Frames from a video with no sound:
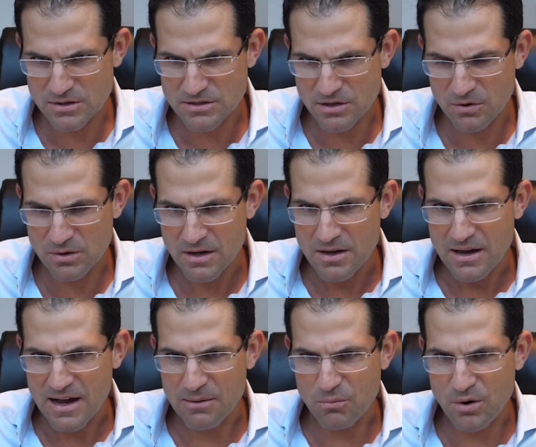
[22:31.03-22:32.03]
So
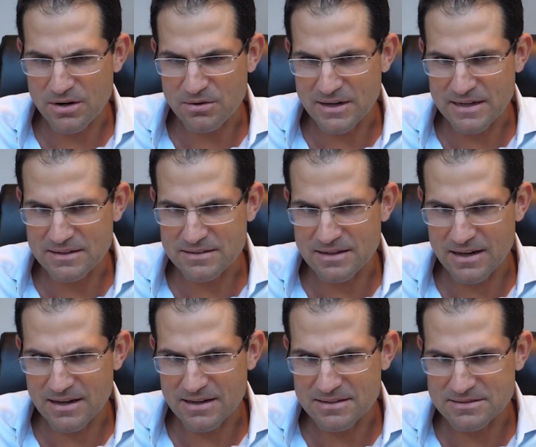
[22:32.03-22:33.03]
I'm wondering,
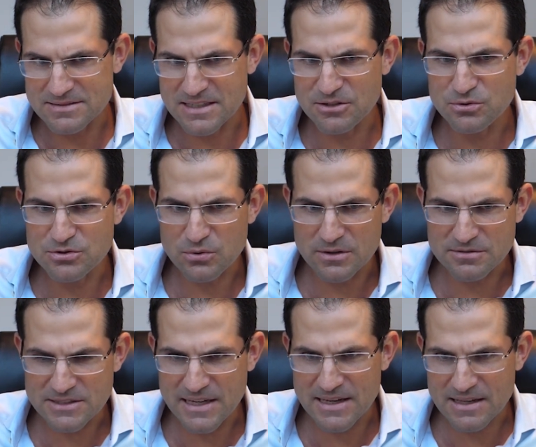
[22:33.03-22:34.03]
did you sort of
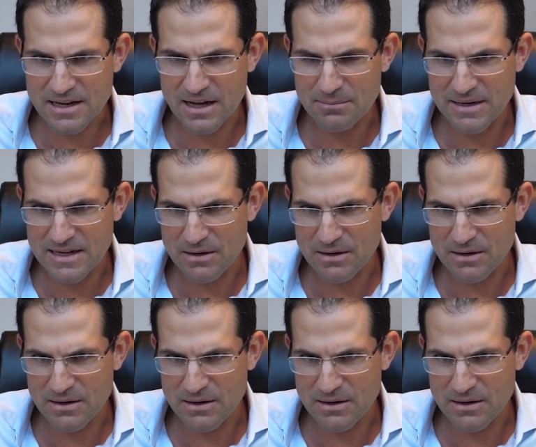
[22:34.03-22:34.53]
see it coming,